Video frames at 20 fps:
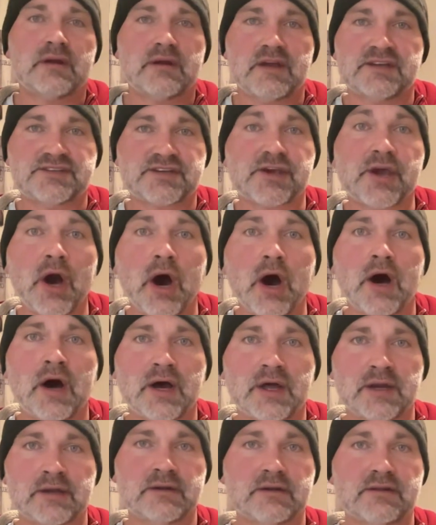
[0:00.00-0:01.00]
it's
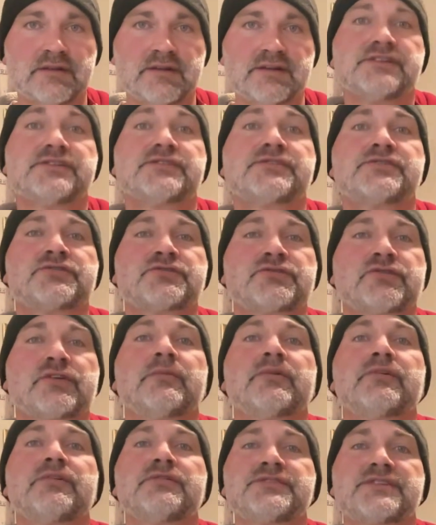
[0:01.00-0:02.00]
gone, these
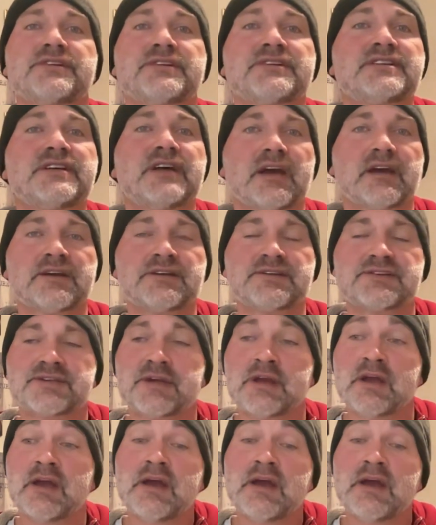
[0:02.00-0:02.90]
tremors and tics,